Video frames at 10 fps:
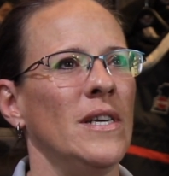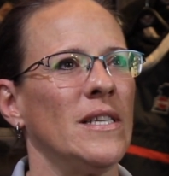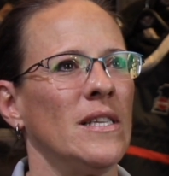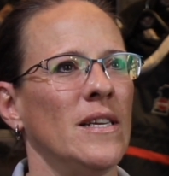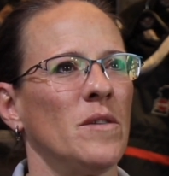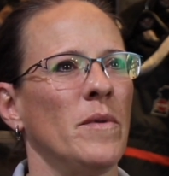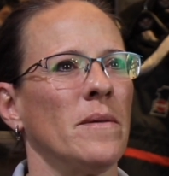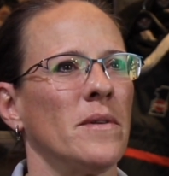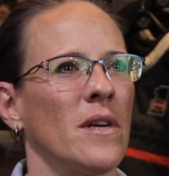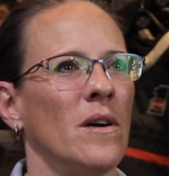it's nice to
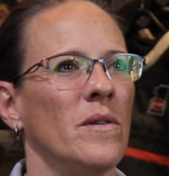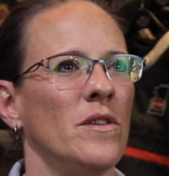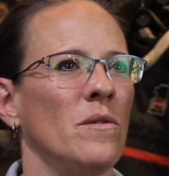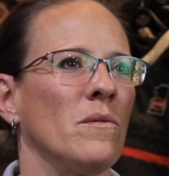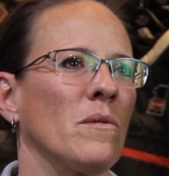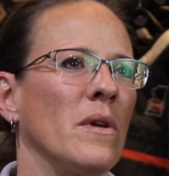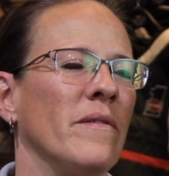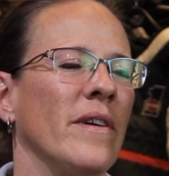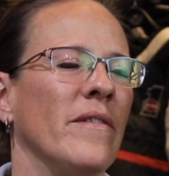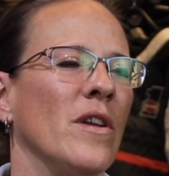be able to go and do
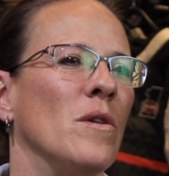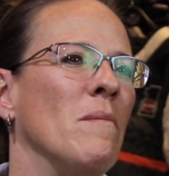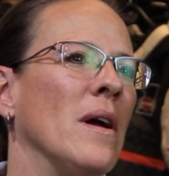300 to 500